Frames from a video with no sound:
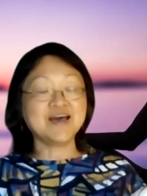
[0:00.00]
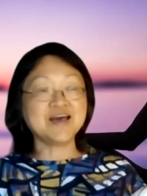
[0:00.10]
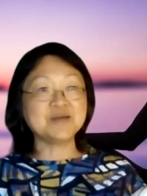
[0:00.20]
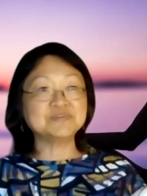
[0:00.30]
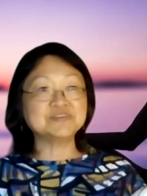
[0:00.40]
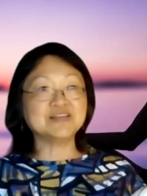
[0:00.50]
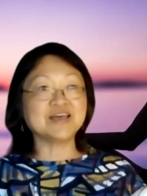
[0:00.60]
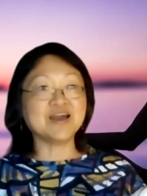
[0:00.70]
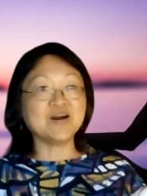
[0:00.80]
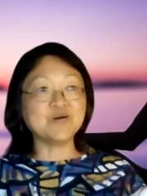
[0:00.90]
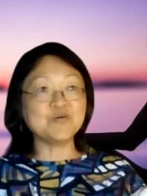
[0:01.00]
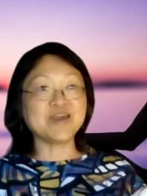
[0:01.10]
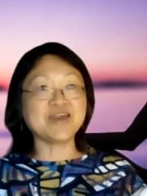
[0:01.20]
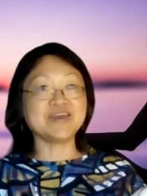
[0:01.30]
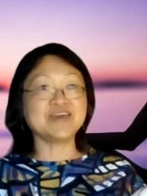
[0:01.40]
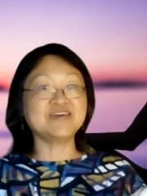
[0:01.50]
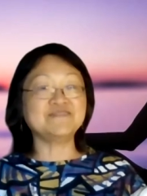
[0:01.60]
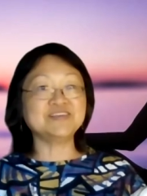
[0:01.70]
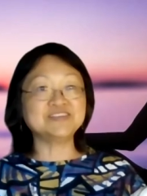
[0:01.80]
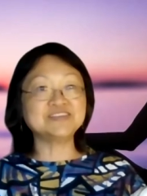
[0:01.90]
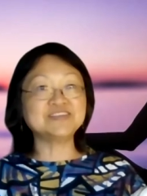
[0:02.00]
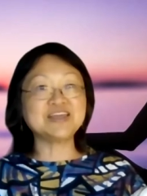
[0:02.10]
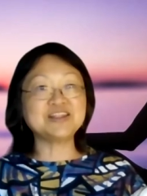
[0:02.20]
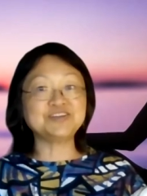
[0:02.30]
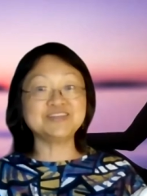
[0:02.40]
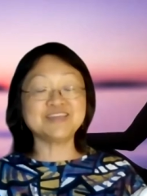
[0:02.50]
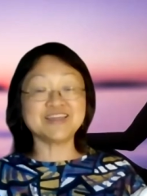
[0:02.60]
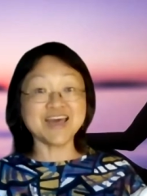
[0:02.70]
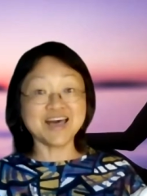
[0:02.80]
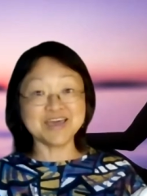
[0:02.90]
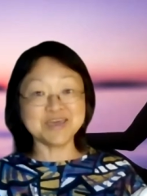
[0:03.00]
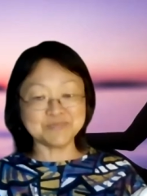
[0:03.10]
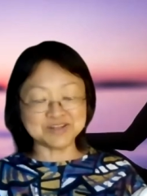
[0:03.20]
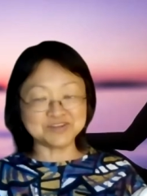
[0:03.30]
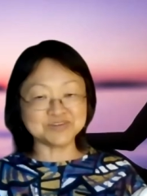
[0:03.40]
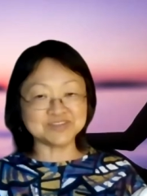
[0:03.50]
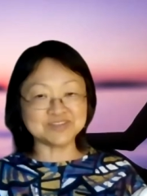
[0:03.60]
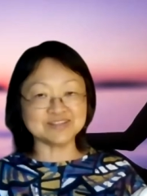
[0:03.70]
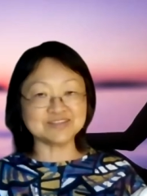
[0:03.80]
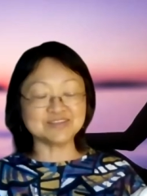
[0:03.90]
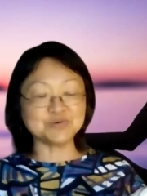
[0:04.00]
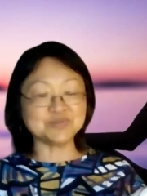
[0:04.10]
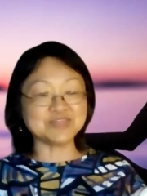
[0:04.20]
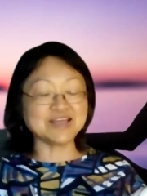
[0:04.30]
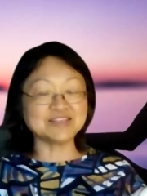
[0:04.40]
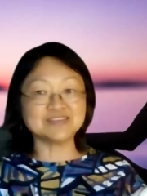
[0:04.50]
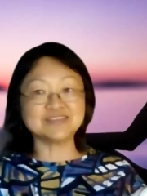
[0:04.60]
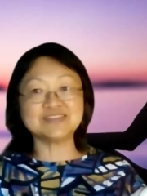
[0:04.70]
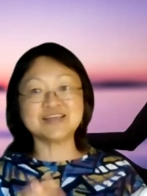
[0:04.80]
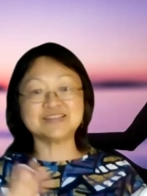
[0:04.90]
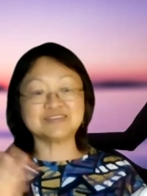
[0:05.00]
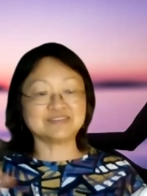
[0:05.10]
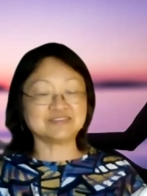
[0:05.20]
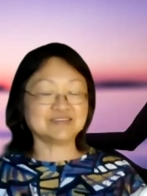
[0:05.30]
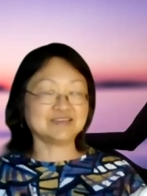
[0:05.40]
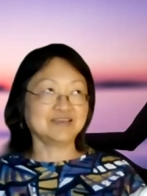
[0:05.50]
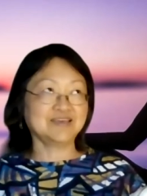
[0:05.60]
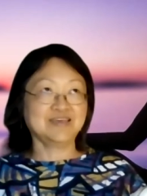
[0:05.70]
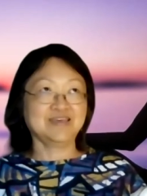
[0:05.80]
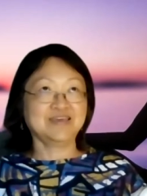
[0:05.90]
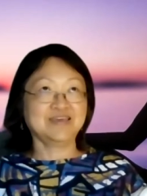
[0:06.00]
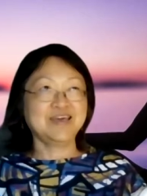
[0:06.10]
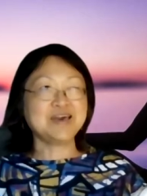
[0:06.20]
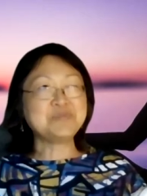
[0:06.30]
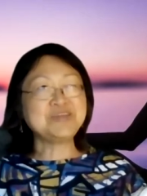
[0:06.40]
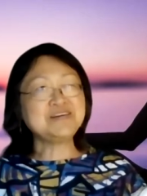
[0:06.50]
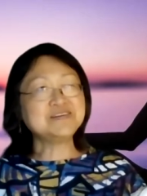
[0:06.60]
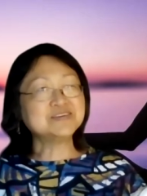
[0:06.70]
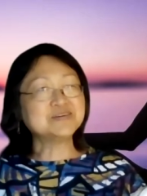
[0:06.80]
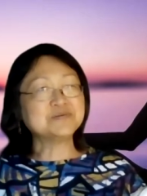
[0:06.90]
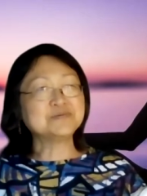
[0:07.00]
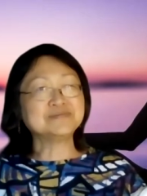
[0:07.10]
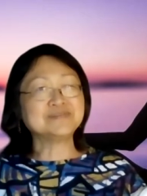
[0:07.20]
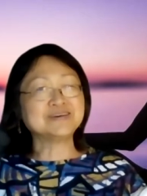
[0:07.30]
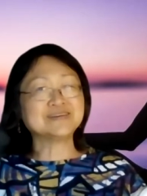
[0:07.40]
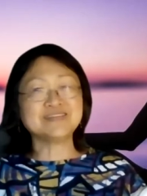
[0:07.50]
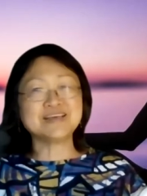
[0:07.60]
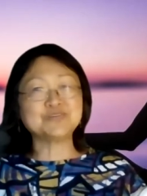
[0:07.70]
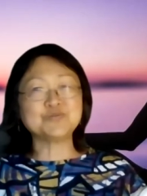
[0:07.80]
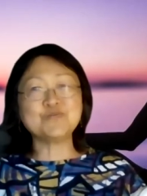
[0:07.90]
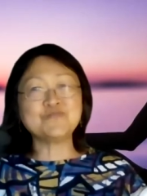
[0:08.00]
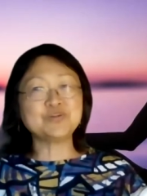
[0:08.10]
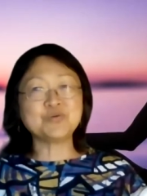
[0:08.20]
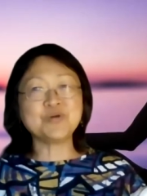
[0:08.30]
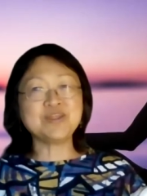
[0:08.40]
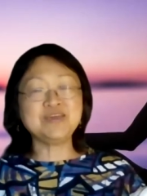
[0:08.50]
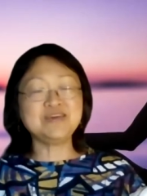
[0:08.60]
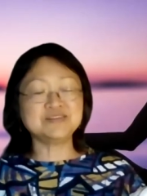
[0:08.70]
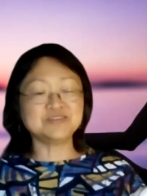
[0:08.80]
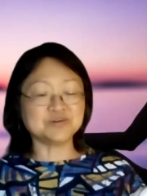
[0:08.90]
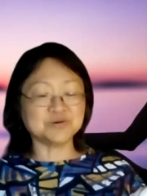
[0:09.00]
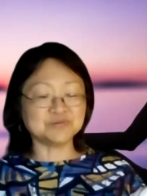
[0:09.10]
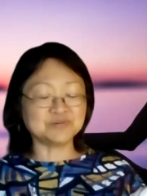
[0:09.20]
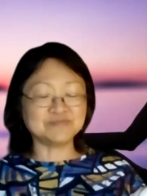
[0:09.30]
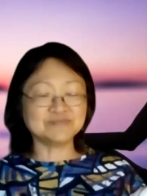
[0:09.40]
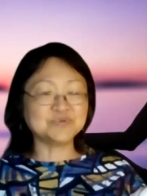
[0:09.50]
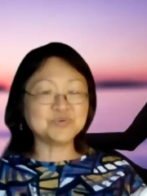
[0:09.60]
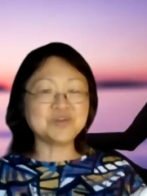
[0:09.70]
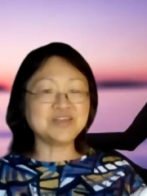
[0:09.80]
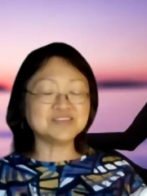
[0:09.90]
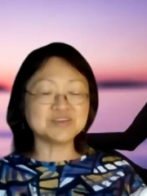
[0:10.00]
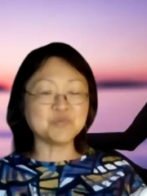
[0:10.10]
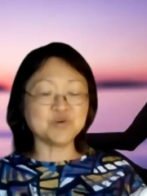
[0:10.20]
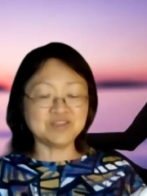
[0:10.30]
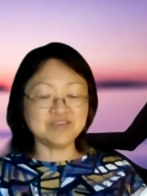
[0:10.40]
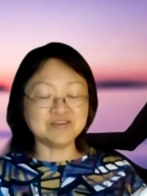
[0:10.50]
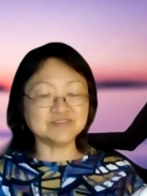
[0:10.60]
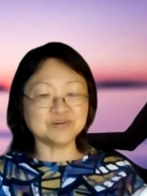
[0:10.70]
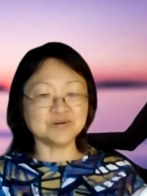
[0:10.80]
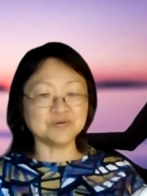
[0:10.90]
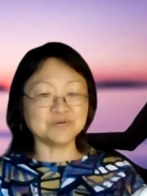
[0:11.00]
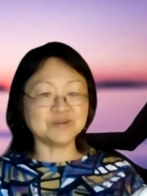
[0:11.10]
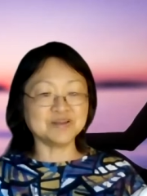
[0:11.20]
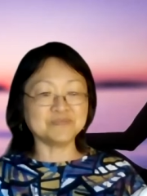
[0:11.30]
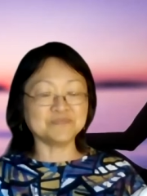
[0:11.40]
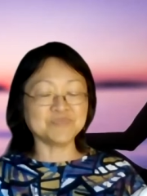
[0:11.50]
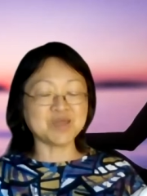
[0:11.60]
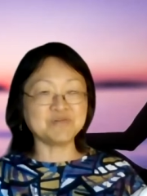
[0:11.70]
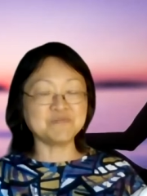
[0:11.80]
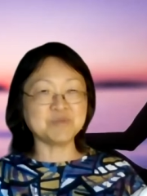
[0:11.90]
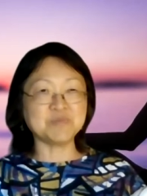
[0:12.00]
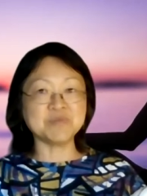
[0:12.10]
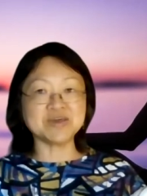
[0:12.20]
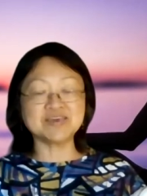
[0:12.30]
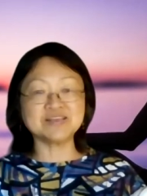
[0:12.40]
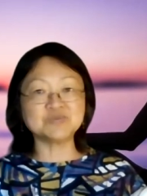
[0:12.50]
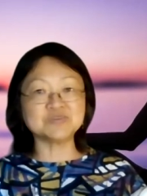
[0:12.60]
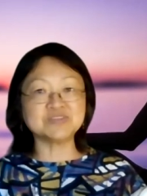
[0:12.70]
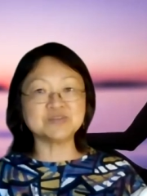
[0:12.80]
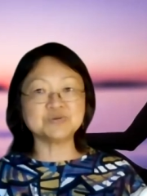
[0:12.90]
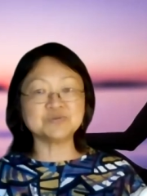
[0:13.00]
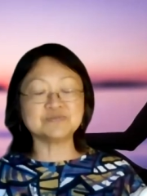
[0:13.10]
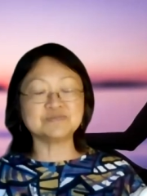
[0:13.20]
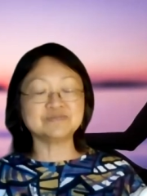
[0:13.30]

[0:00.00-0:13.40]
I was like, okay, if this is energy, then I am interested. So that's how many years ago? Like that's over 20 years ago, 20 somewhat years ago. I remember my kids were still